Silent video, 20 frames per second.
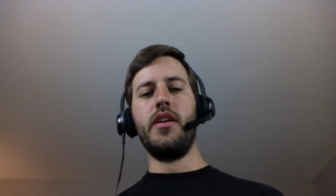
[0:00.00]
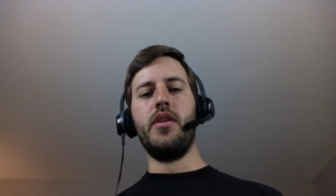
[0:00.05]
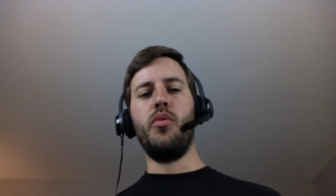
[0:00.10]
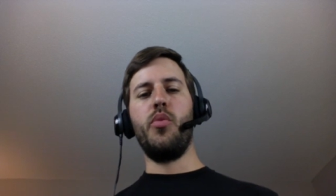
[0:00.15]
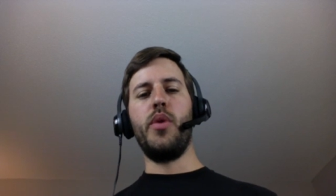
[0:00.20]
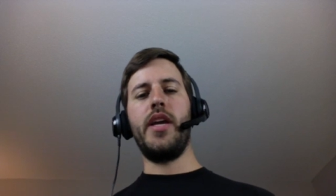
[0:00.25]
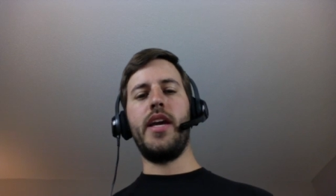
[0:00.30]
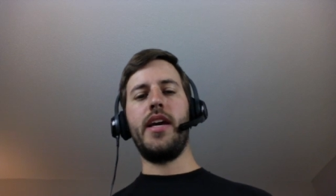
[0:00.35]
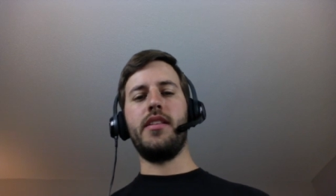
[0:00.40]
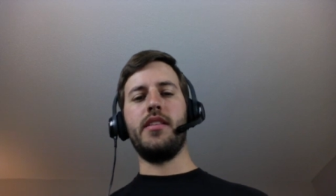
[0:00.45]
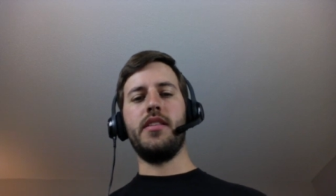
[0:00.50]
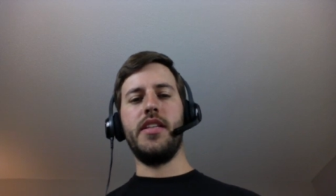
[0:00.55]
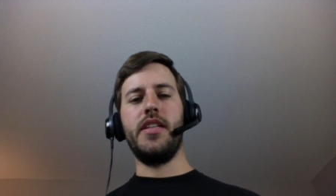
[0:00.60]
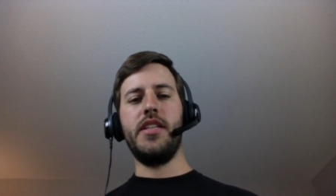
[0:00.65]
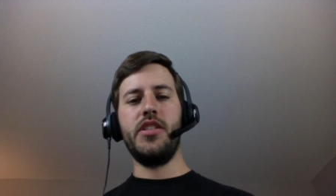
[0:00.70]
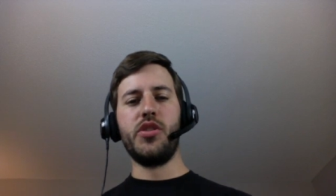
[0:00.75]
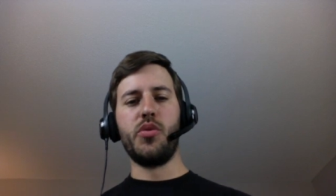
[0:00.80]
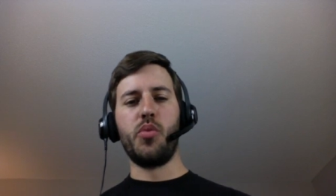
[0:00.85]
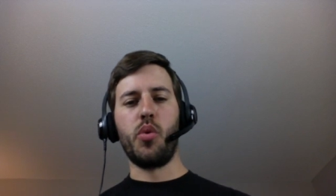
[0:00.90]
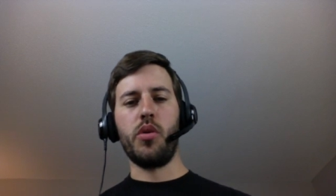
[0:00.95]
we at
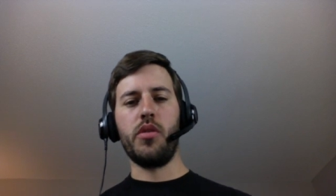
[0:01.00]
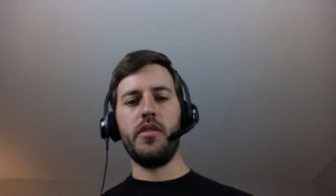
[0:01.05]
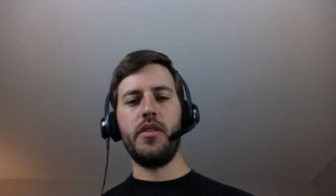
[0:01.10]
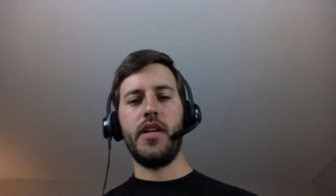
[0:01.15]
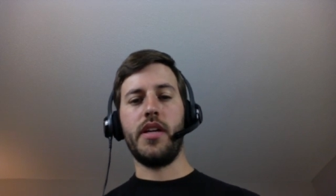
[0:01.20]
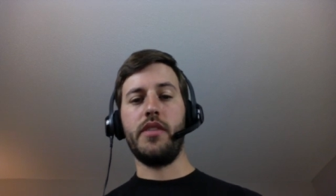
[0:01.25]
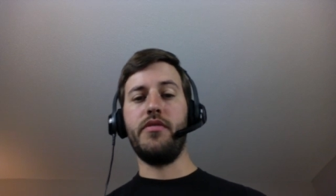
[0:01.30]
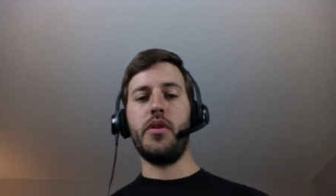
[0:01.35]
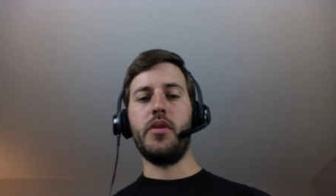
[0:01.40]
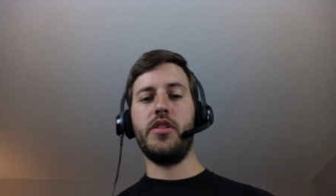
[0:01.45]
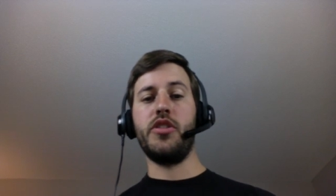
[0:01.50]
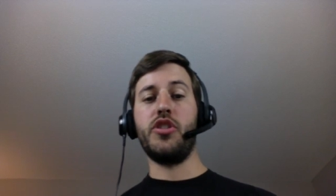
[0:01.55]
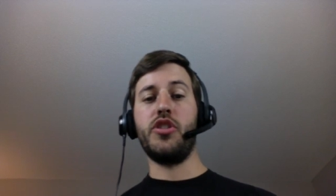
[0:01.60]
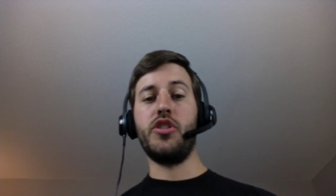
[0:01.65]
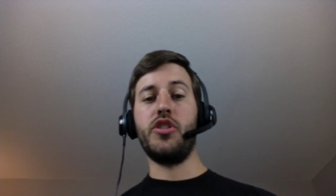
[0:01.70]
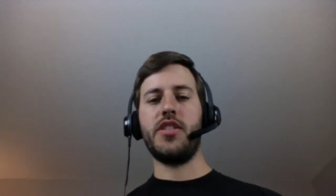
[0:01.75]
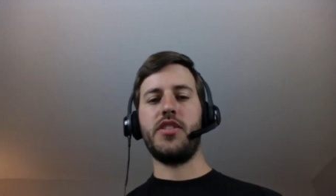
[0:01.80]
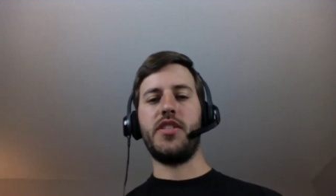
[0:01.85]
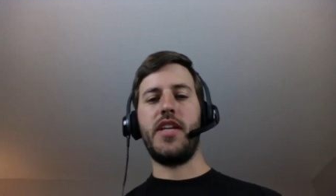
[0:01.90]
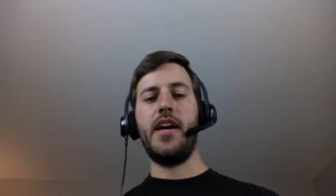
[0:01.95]
least weren't like very
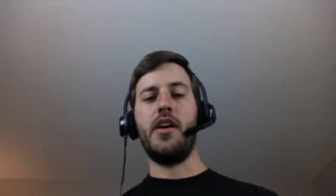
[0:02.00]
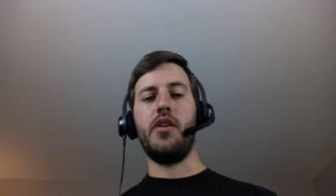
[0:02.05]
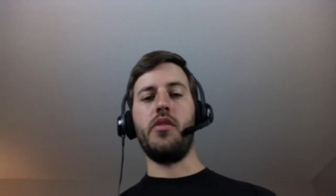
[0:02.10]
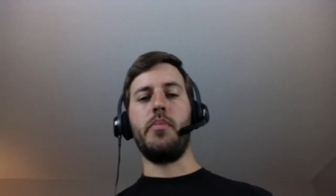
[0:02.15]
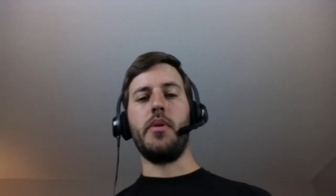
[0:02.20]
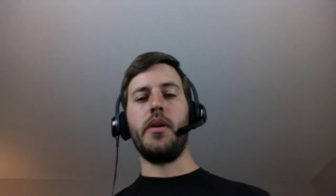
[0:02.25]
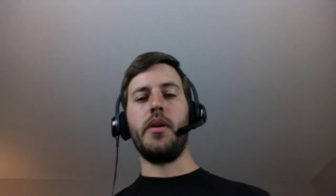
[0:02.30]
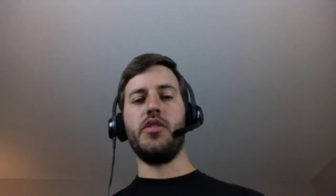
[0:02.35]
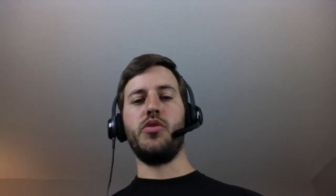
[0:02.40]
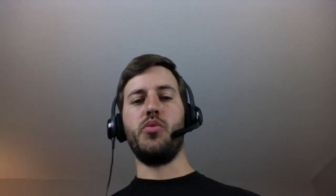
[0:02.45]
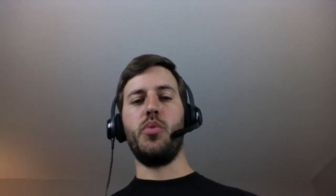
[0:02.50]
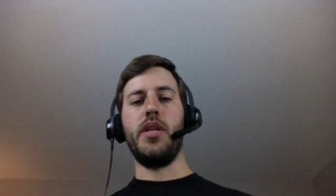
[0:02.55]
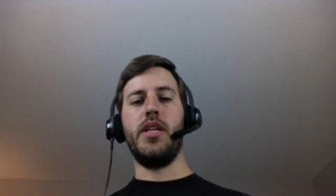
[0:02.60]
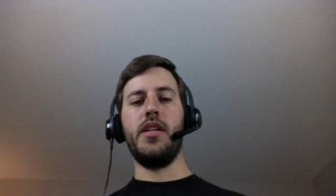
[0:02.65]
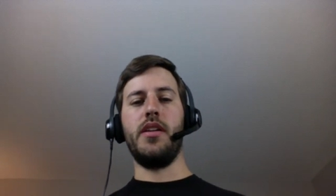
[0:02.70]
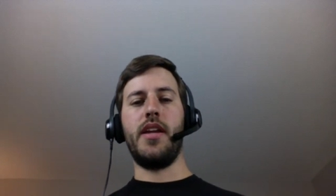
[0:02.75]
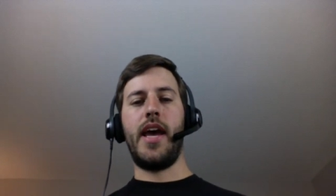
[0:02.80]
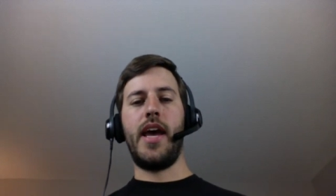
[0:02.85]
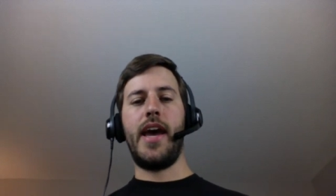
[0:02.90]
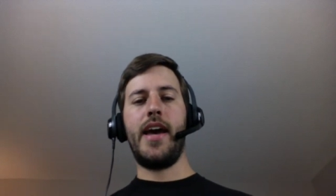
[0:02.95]
stressed out because we
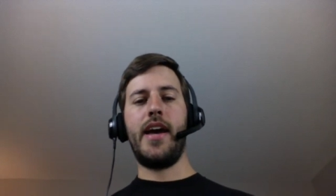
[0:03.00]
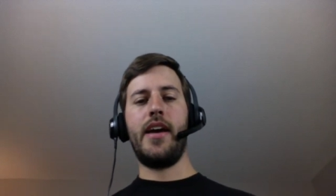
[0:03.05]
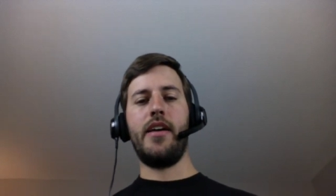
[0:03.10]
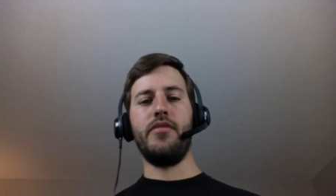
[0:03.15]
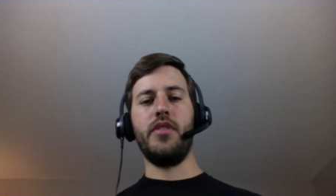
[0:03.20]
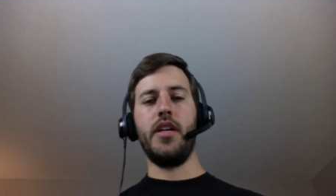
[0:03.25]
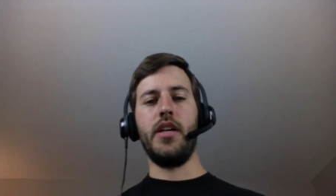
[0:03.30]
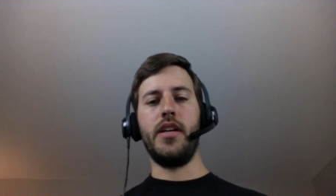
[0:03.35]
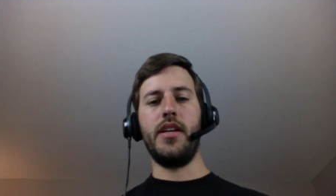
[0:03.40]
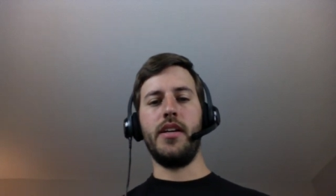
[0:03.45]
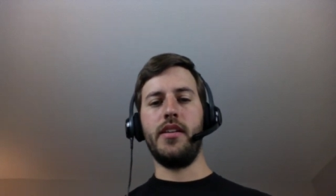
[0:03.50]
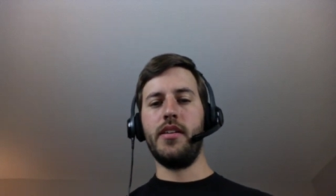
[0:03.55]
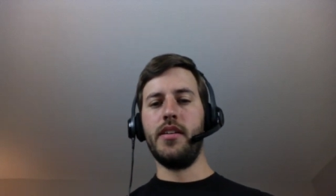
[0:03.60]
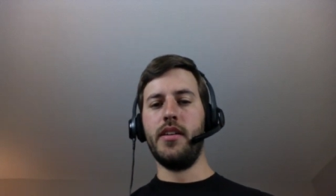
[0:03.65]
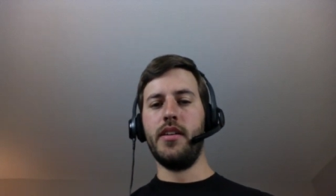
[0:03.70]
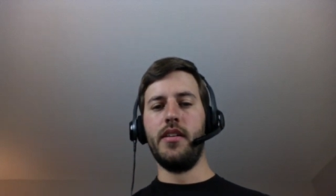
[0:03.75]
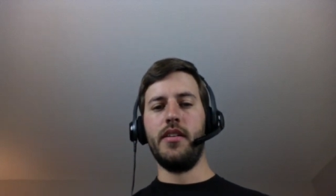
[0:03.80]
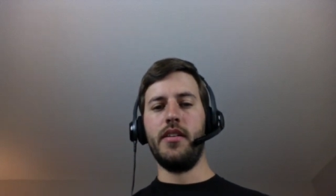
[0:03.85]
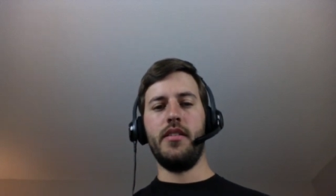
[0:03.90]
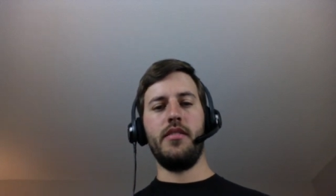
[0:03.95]
didn't have like
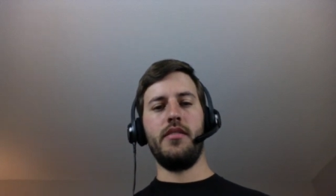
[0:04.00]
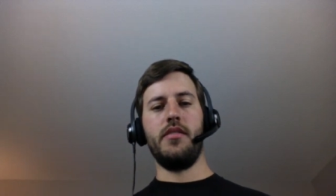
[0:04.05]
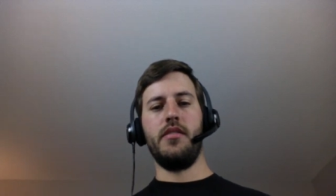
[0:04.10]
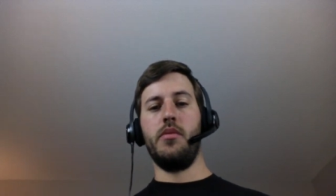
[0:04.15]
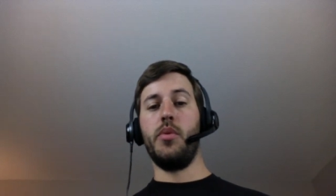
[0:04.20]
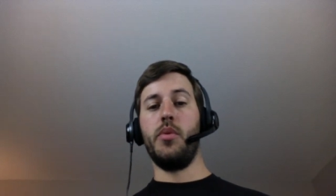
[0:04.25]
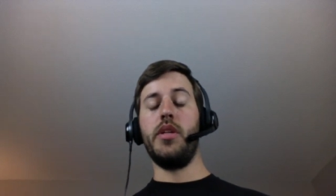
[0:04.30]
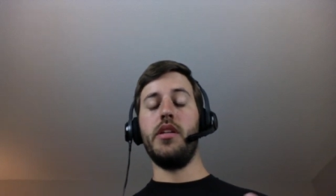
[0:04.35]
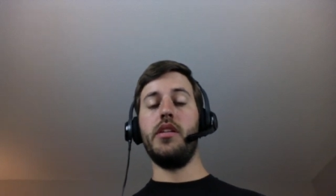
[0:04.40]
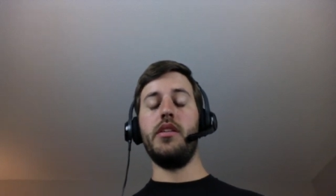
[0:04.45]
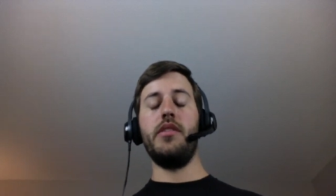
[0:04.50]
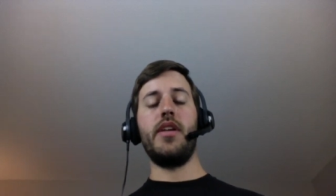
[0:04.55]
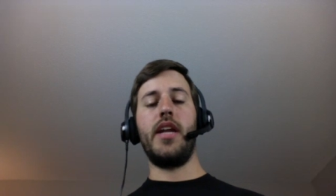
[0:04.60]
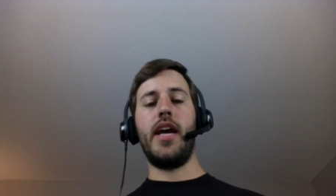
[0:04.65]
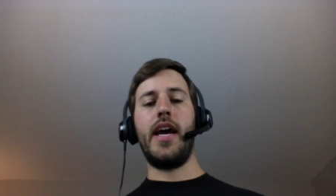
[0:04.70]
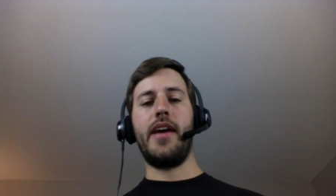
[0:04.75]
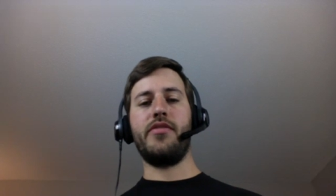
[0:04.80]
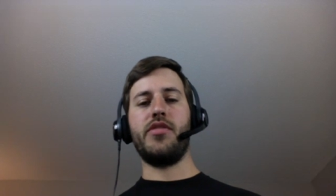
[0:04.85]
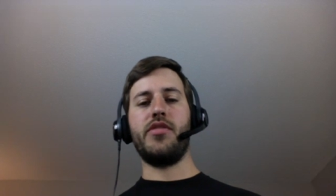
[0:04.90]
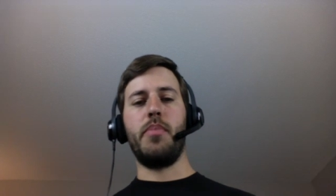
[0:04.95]
we didn't even
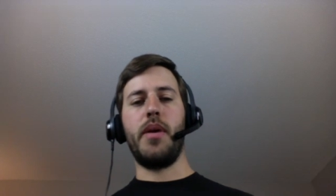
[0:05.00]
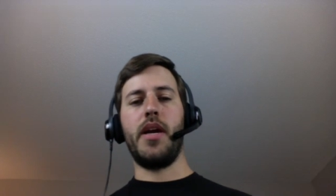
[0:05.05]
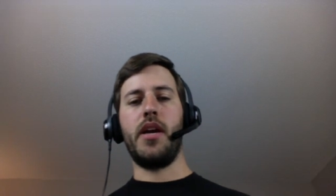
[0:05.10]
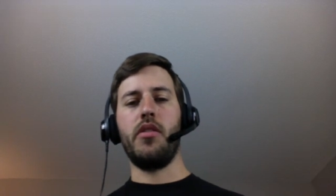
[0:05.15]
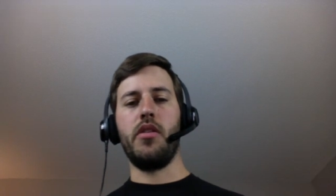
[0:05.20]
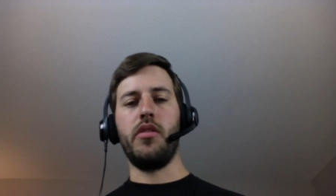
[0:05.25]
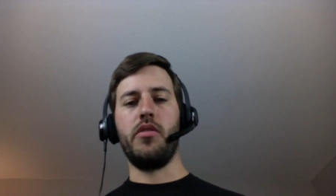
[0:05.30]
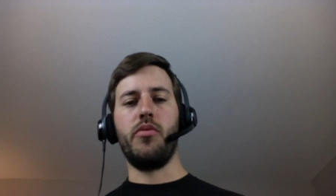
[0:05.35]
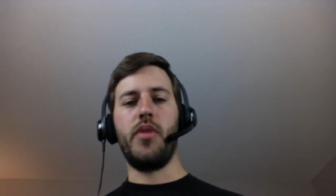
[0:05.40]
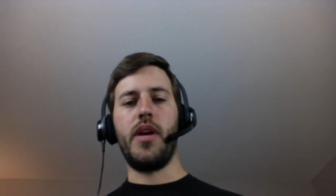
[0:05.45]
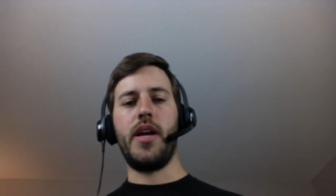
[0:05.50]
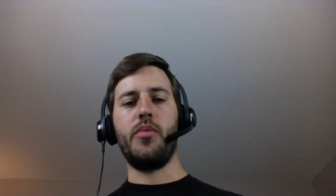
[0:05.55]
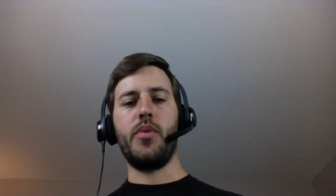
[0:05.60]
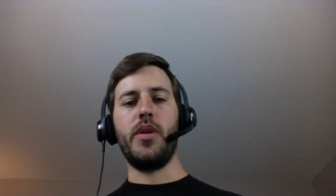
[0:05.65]
have to pay our own rent.